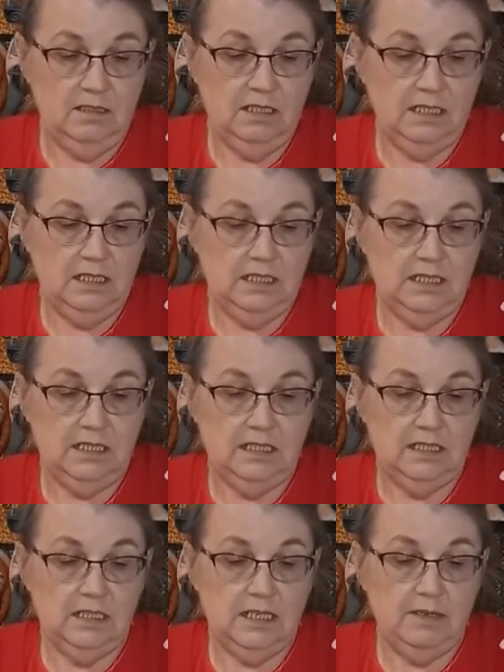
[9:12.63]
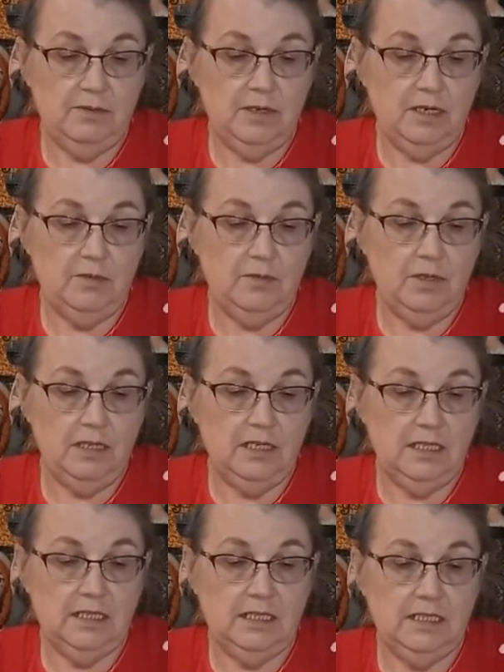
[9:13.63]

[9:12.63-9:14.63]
This didn't stay where I wanted it to